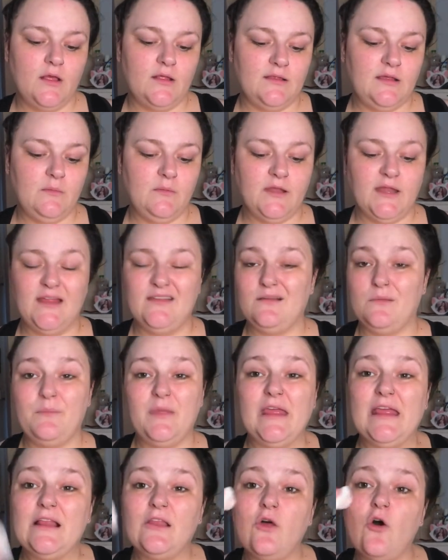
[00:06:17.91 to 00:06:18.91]
deep cleansing,
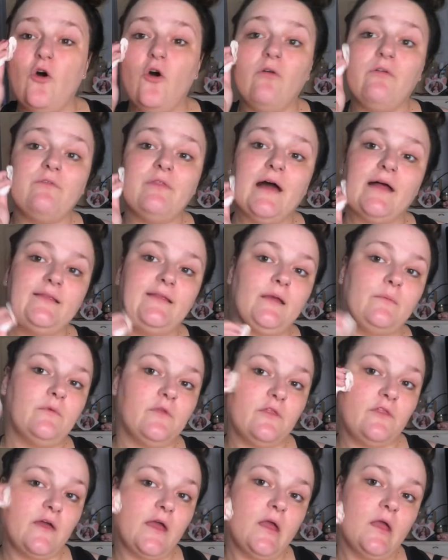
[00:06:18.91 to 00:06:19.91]
peel off, that type of
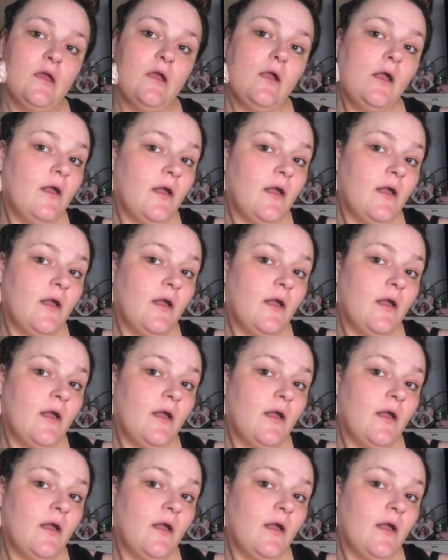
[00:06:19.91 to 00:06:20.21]
thing.